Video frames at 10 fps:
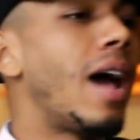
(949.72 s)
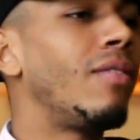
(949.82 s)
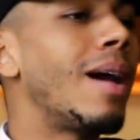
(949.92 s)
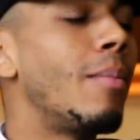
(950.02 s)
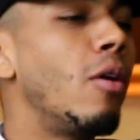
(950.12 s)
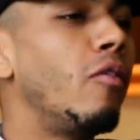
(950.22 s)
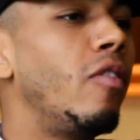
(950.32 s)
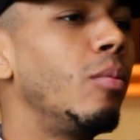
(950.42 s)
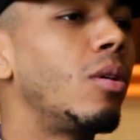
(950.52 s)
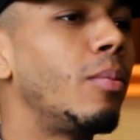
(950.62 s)
I've got my own
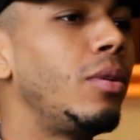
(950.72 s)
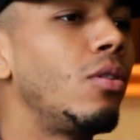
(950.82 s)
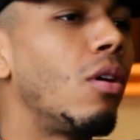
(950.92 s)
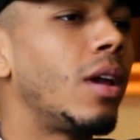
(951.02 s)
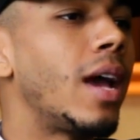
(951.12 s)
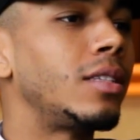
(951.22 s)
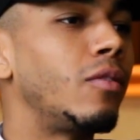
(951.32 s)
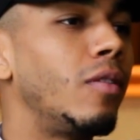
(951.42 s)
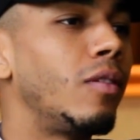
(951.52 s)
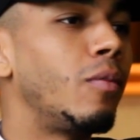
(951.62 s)
film company called
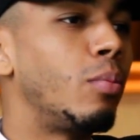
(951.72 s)
Casafith